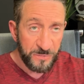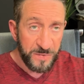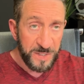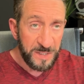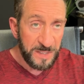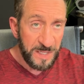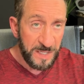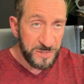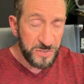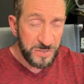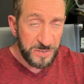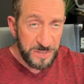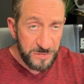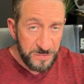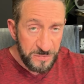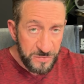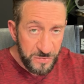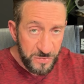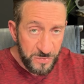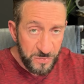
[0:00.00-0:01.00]
We can actually
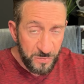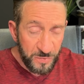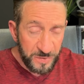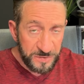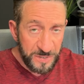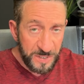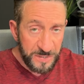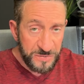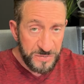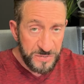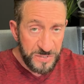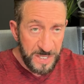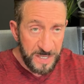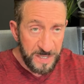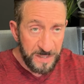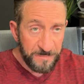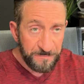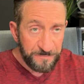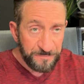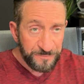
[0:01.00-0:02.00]
do what they
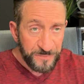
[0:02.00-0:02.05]
say.